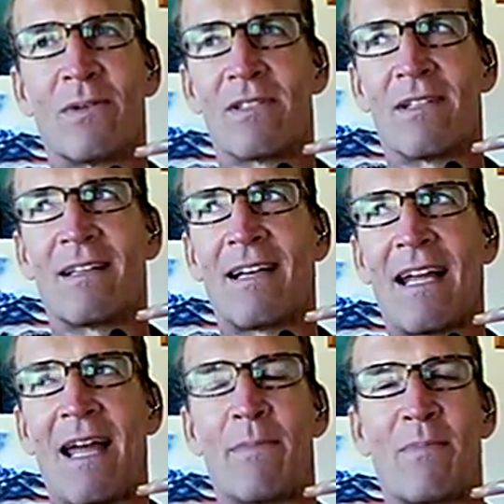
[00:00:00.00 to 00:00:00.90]
wasn't a lot of
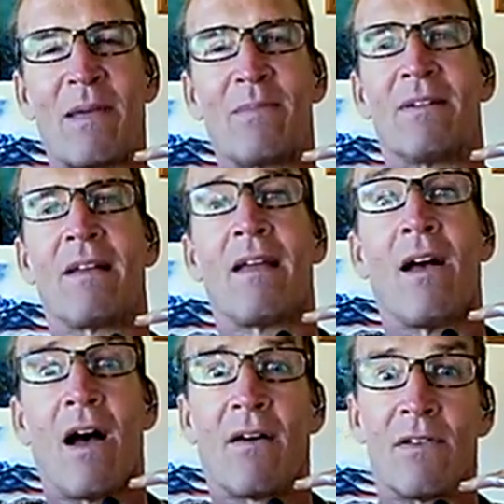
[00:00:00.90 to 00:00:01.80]
happy people,
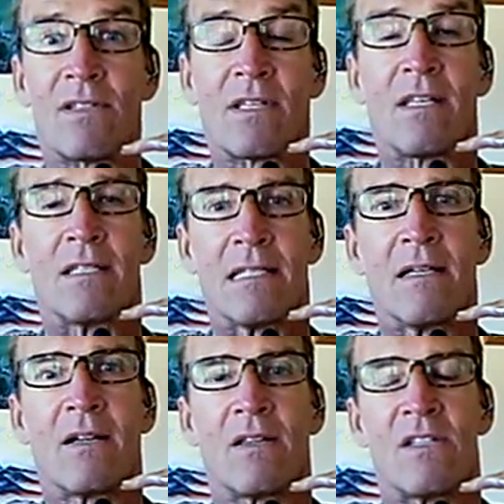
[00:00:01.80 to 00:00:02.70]
obviously,
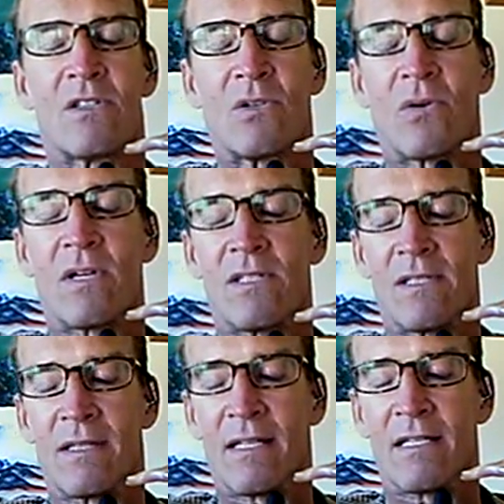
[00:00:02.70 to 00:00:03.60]
seeing all these stories
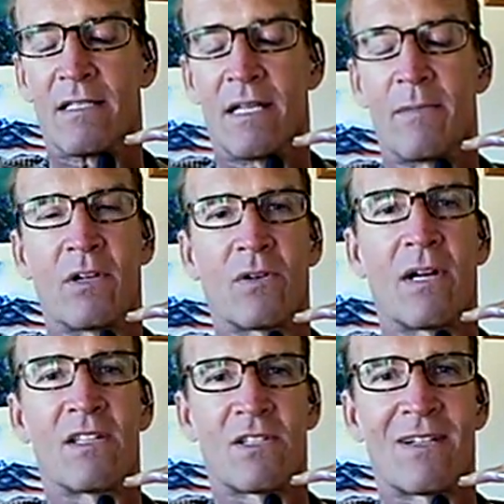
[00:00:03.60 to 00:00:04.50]
and things coming
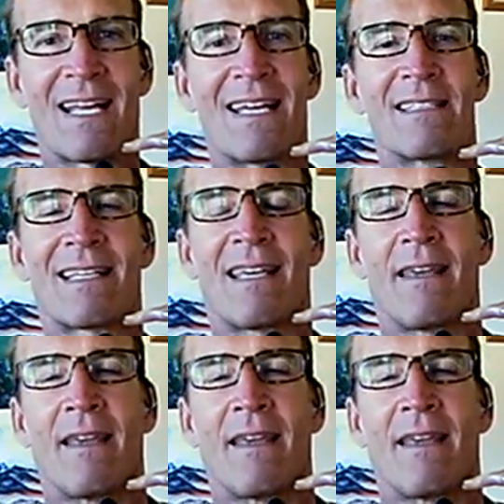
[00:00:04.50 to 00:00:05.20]
across our desk.